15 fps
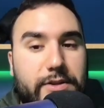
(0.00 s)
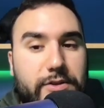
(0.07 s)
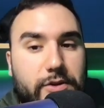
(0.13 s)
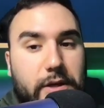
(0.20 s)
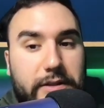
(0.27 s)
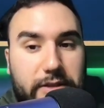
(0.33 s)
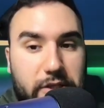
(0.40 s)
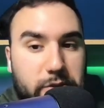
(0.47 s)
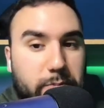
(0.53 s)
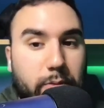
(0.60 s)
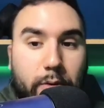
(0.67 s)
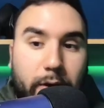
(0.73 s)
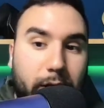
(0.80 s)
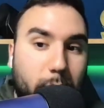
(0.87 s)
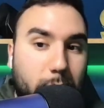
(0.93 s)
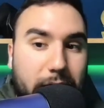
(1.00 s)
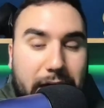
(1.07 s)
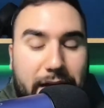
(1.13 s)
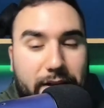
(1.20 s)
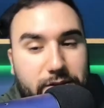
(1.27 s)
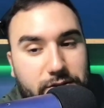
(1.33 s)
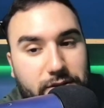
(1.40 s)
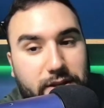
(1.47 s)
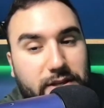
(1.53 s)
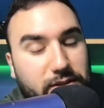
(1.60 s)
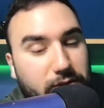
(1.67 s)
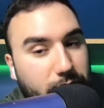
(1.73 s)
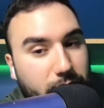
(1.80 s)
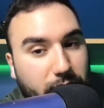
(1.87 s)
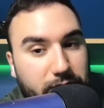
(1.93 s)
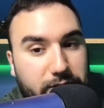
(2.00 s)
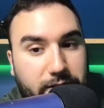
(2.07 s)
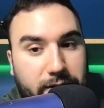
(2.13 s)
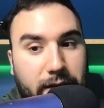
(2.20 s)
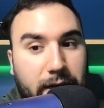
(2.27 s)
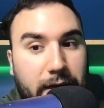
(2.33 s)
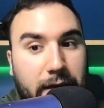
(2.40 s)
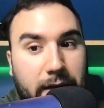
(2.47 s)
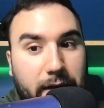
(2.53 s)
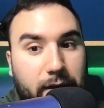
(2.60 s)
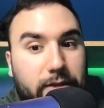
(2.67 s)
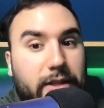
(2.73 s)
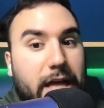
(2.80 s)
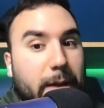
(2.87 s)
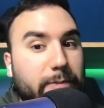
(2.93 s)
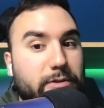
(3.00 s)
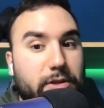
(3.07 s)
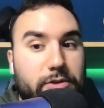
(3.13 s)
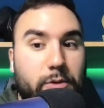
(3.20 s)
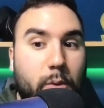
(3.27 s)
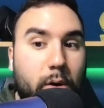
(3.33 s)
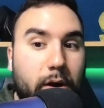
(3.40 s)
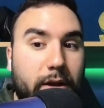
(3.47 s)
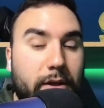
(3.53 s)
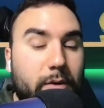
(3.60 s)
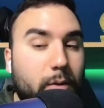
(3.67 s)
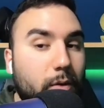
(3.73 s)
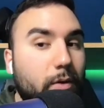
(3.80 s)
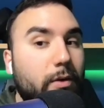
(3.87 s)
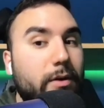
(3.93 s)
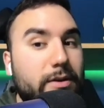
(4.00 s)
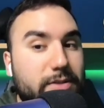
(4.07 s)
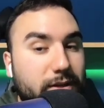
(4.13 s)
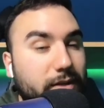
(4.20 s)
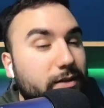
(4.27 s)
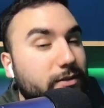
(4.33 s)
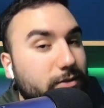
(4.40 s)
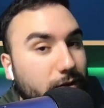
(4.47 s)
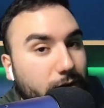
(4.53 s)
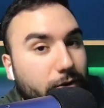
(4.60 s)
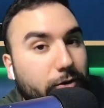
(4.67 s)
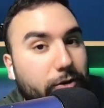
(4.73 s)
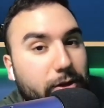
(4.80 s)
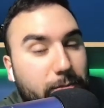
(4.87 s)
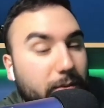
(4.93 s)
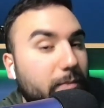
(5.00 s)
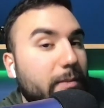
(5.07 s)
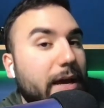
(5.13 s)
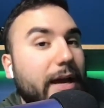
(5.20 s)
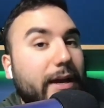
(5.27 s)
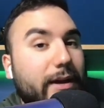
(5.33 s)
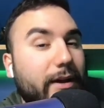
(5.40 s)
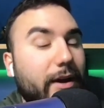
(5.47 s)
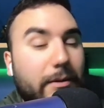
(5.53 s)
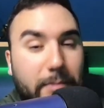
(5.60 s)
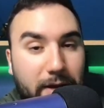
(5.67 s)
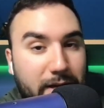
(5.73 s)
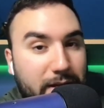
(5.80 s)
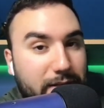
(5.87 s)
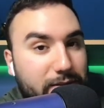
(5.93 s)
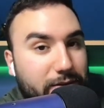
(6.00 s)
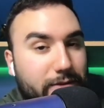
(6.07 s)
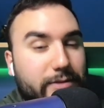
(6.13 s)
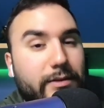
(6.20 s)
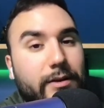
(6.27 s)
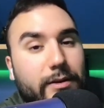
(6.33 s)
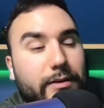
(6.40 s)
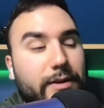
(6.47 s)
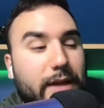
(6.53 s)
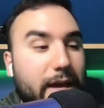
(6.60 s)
So at this point, we got to see is the VIX going to collapse to 20 or is it going to start creeping back up to 30?